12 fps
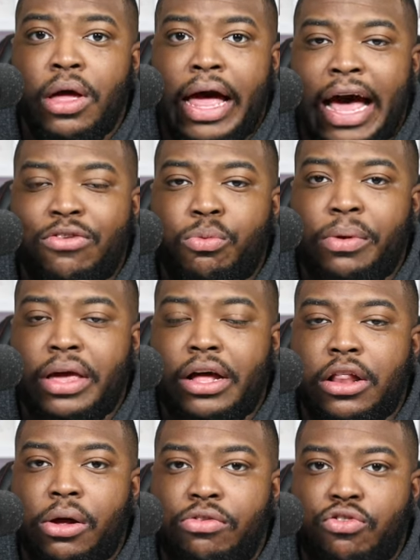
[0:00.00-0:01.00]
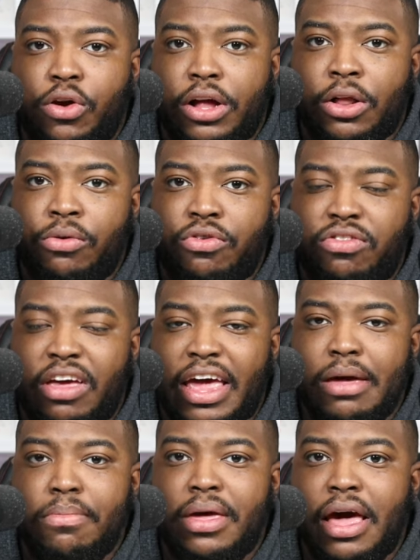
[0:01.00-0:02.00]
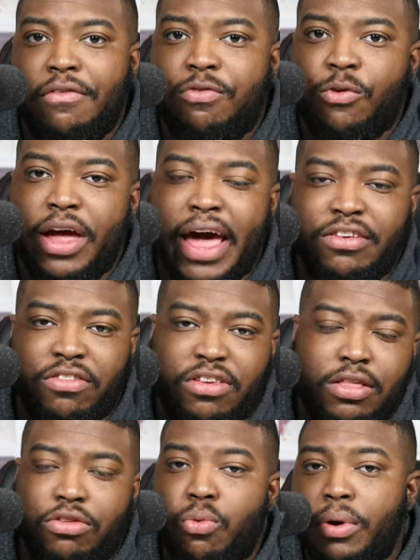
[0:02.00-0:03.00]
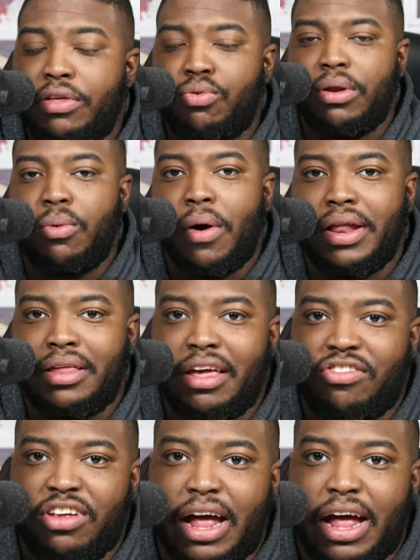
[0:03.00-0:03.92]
as we get closer and closer to NBA free agency, the 2021 edition.